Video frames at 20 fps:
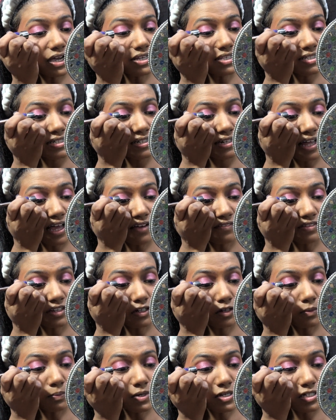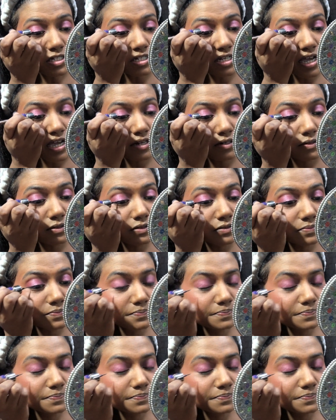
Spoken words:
I still have that on my channel.